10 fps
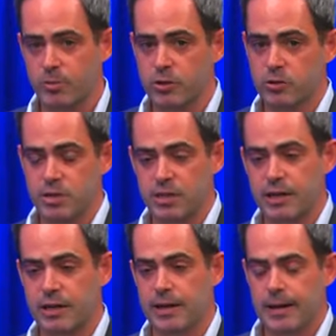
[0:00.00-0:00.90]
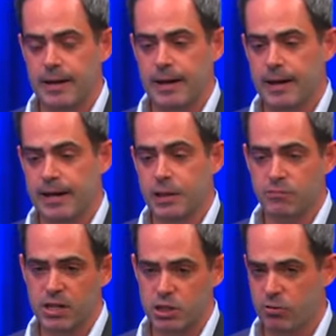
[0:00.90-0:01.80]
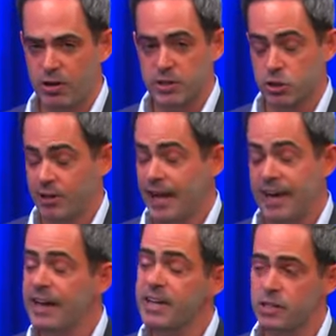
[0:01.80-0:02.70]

but you'll see it in the restaurant industry and any